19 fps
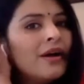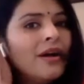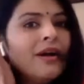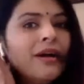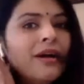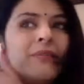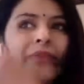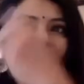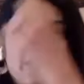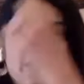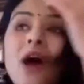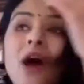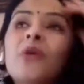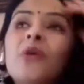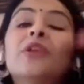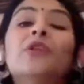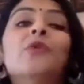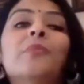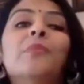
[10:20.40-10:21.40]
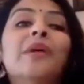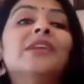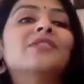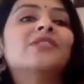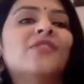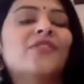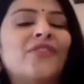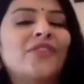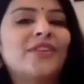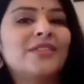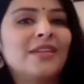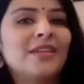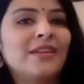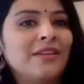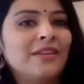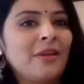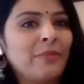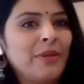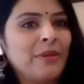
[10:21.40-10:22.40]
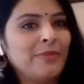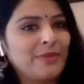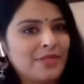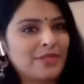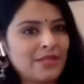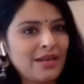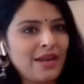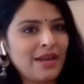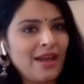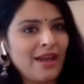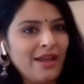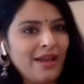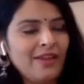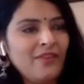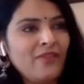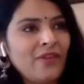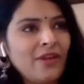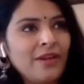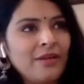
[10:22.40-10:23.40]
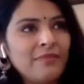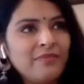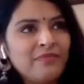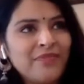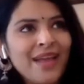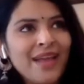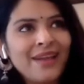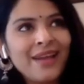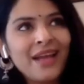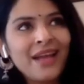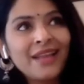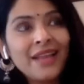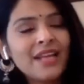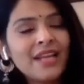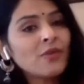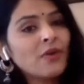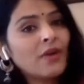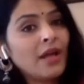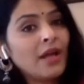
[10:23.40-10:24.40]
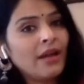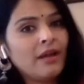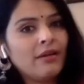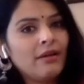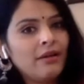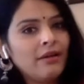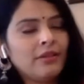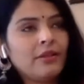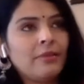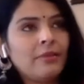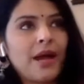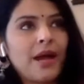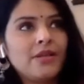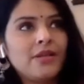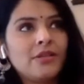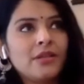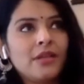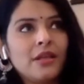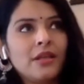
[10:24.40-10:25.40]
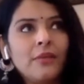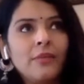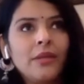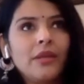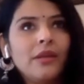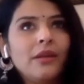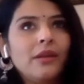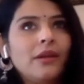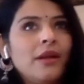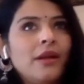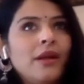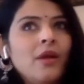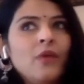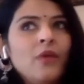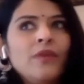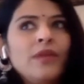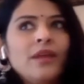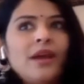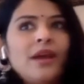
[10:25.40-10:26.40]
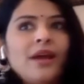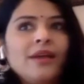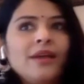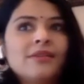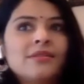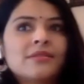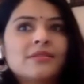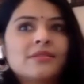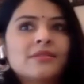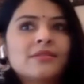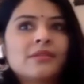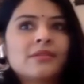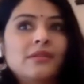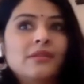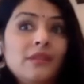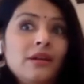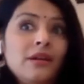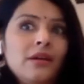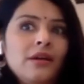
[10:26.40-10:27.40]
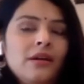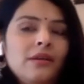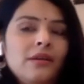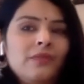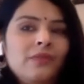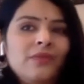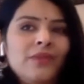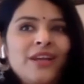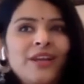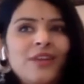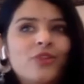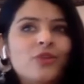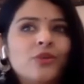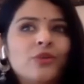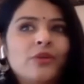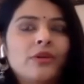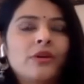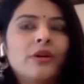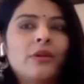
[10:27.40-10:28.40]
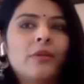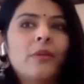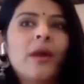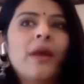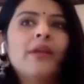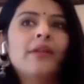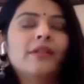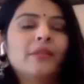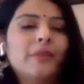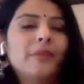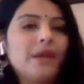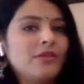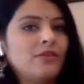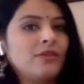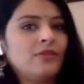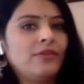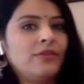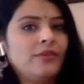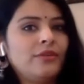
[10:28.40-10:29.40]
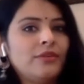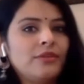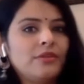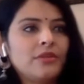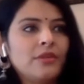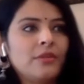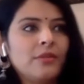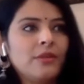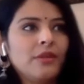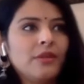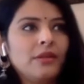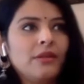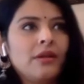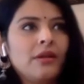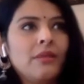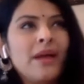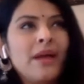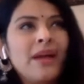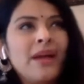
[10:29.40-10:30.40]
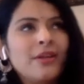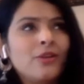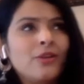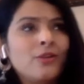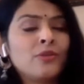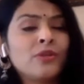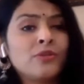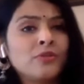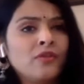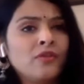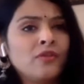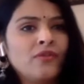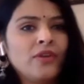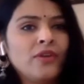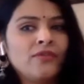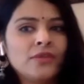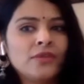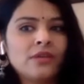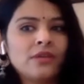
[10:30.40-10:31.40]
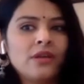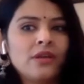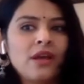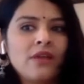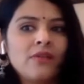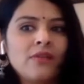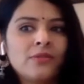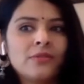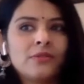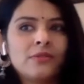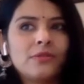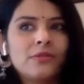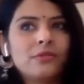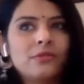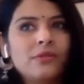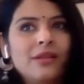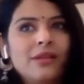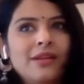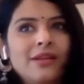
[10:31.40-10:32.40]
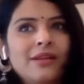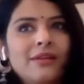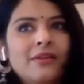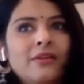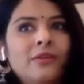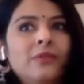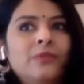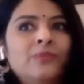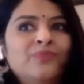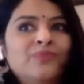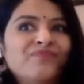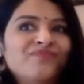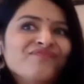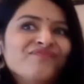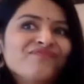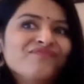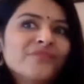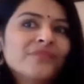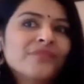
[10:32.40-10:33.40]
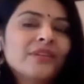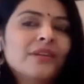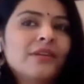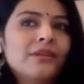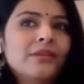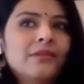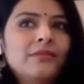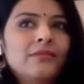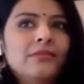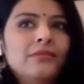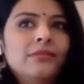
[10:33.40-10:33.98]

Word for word: um, and how can you make difference in other people's life and and and that's what i learned in the pageant and i mean when i uh, when I took uh, part in the pageant first, I mean, uh, back in 2015, I was also like, you know, uh,